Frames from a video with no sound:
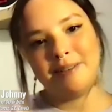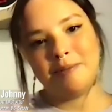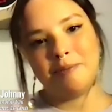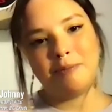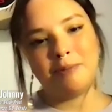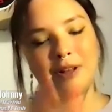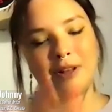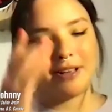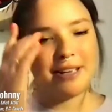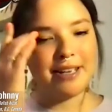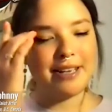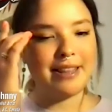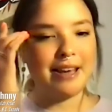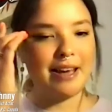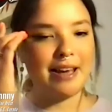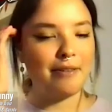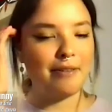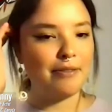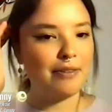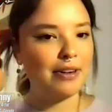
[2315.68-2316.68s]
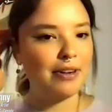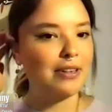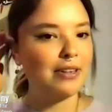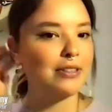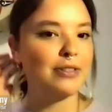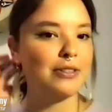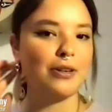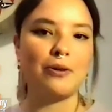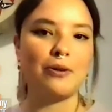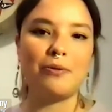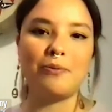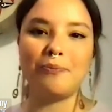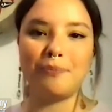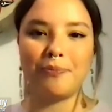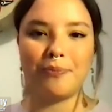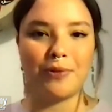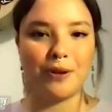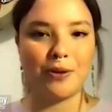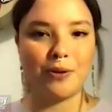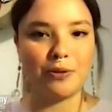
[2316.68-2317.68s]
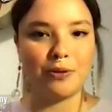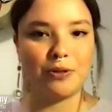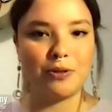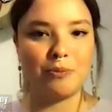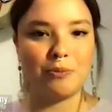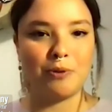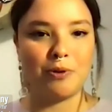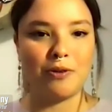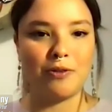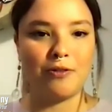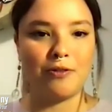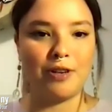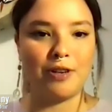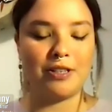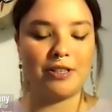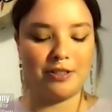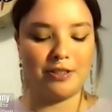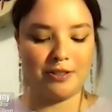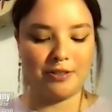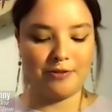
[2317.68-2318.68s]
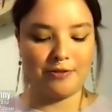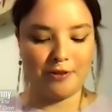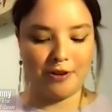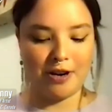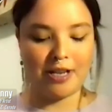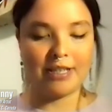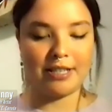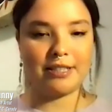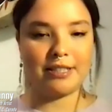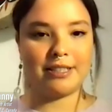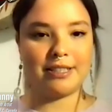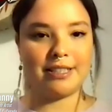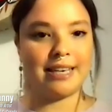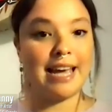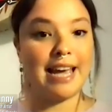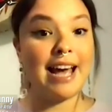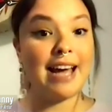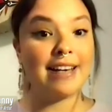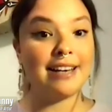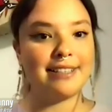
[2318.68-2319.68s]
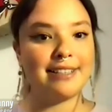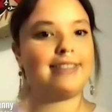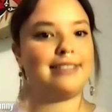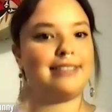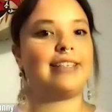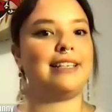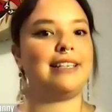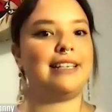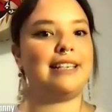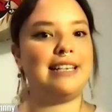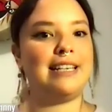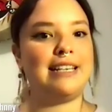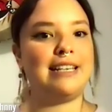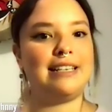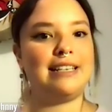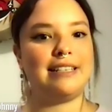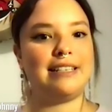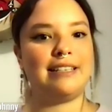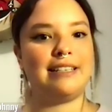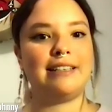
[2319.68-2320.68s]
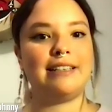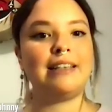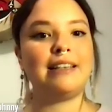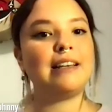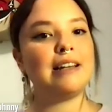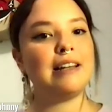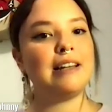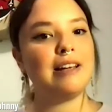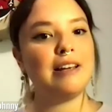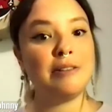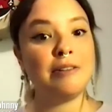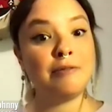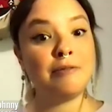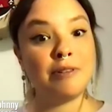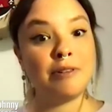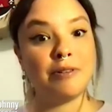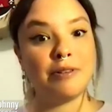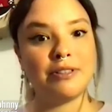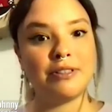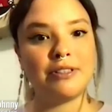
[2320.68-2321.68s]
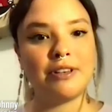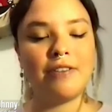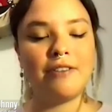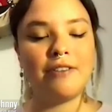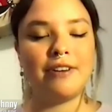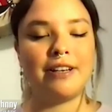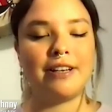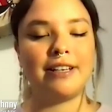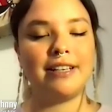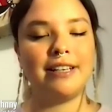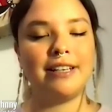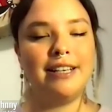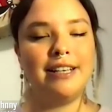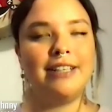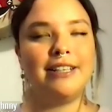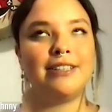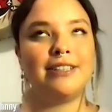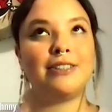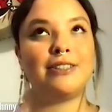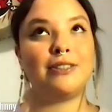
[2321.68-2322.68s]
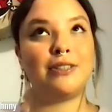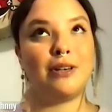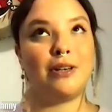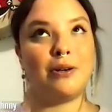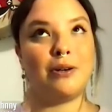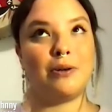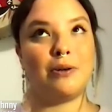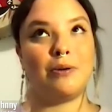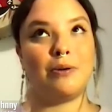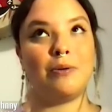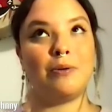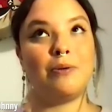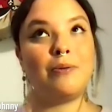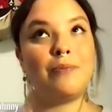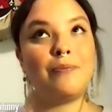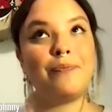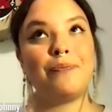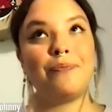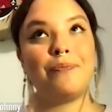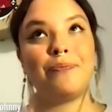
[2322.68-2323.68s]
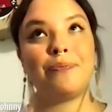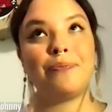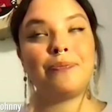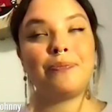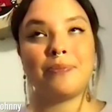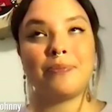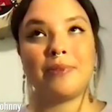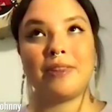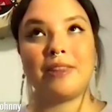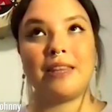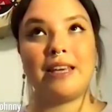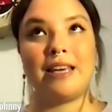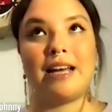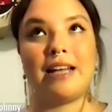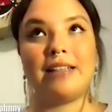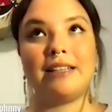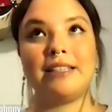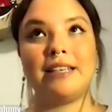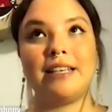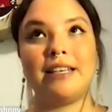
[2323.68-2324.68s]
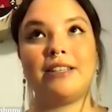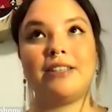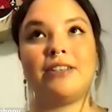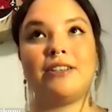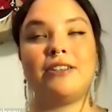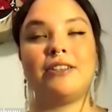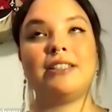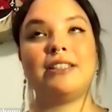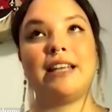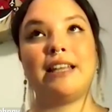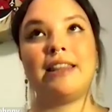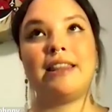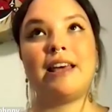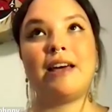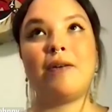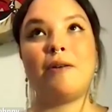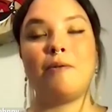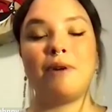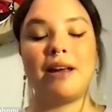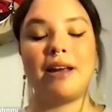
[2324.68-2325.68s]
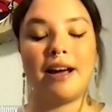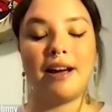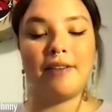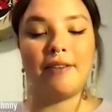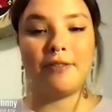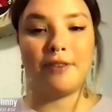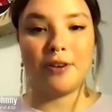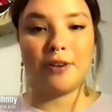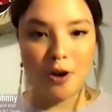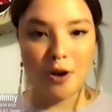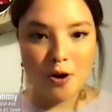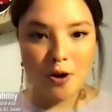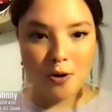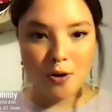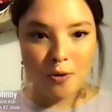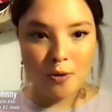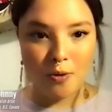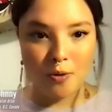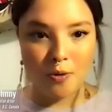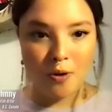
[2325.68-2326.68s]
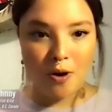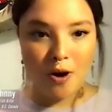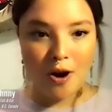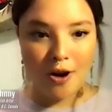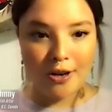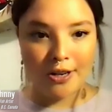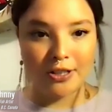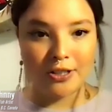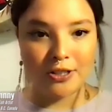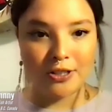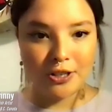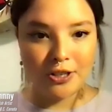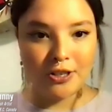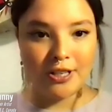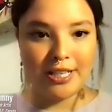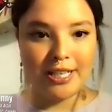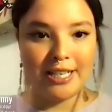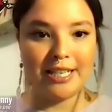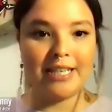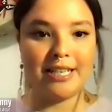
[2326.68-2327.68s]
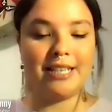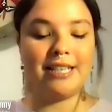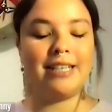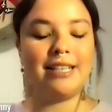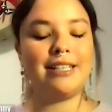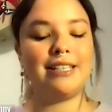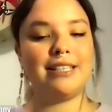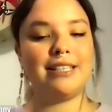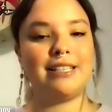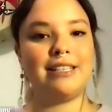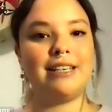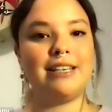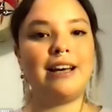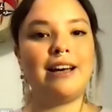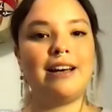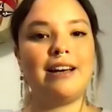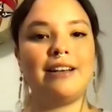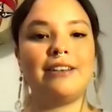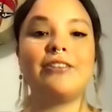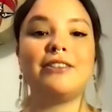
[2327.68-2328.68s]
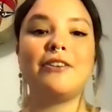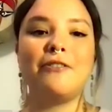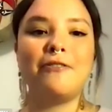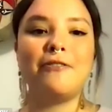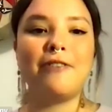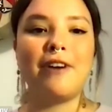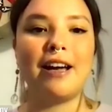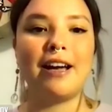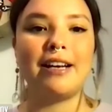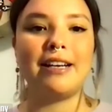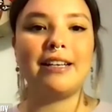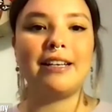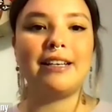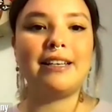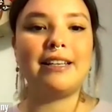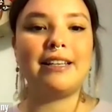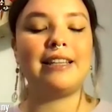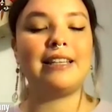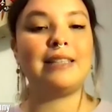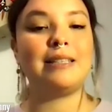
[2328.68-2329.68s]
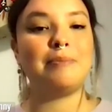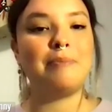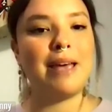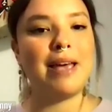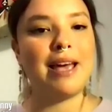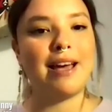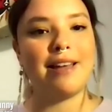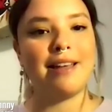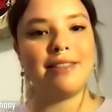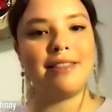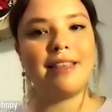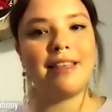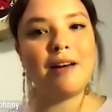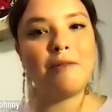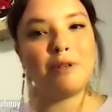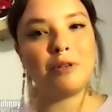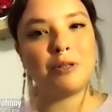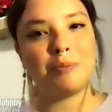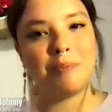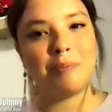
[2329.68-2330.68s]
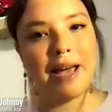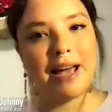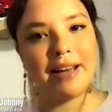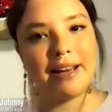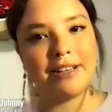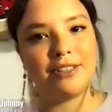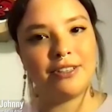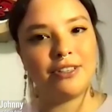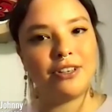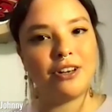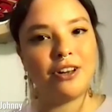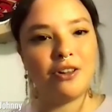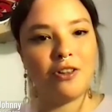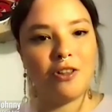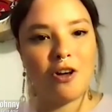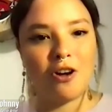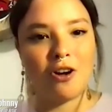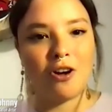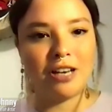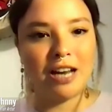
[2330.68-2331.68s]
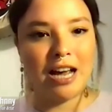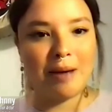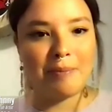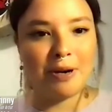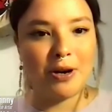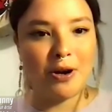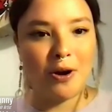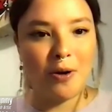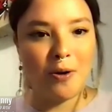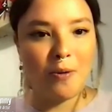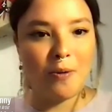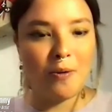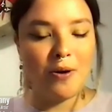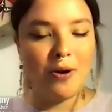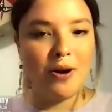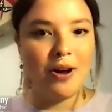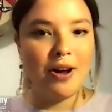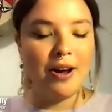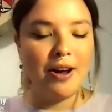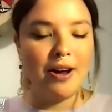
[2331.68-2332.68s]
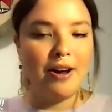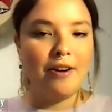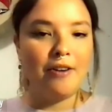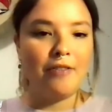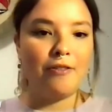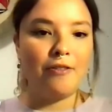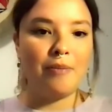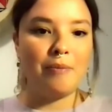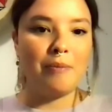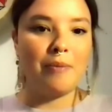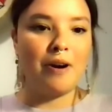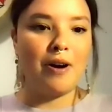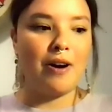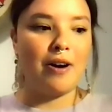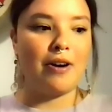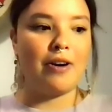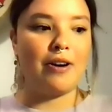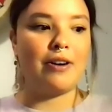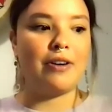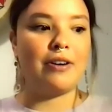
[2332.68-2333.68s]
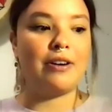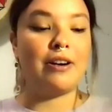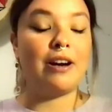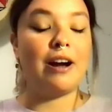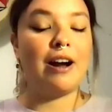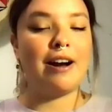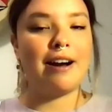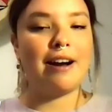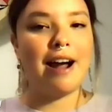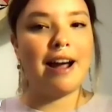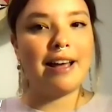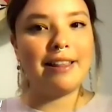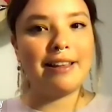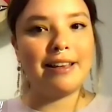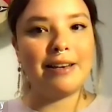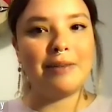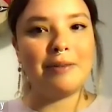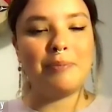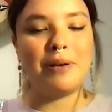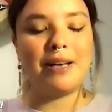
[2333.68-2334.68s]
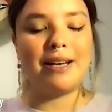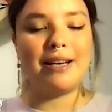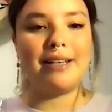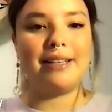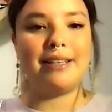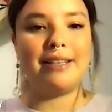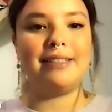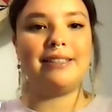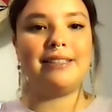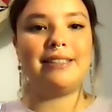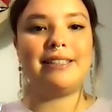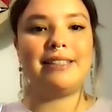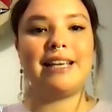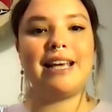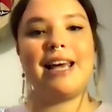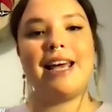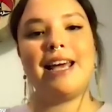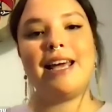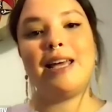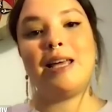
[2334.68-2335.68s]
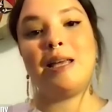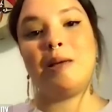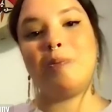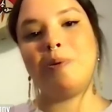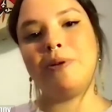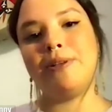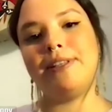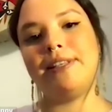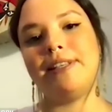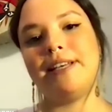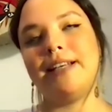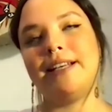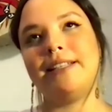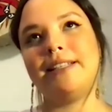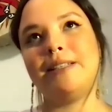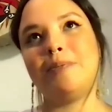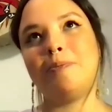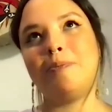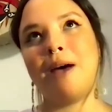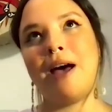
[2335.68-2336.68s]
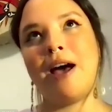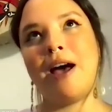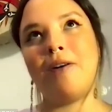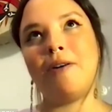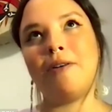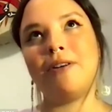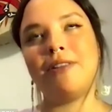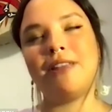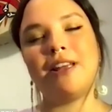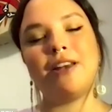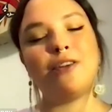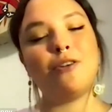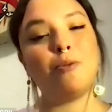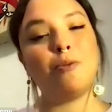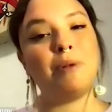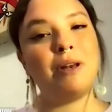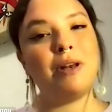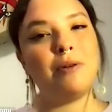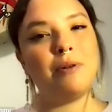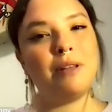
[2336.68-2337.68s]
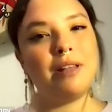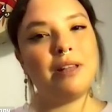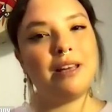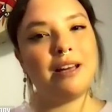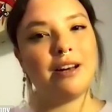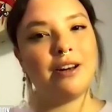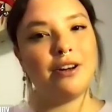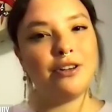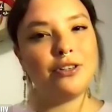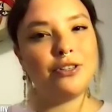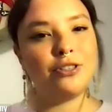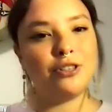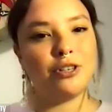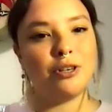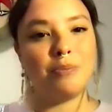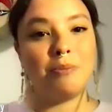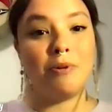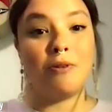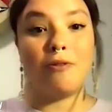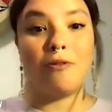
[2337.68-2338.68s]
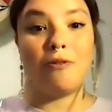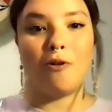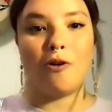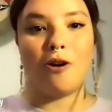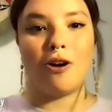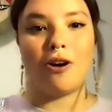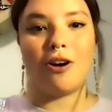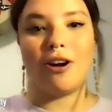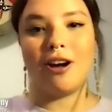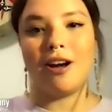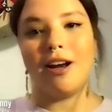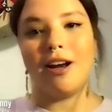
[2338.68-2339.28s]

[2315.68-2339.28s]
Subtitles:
that river. So there was no more fish for us to catch and eat, and we were starving. So the ancestors said that we have to go on a journey to find this man that was banished a long time ago from our island because he possessed power that nobody really understood before,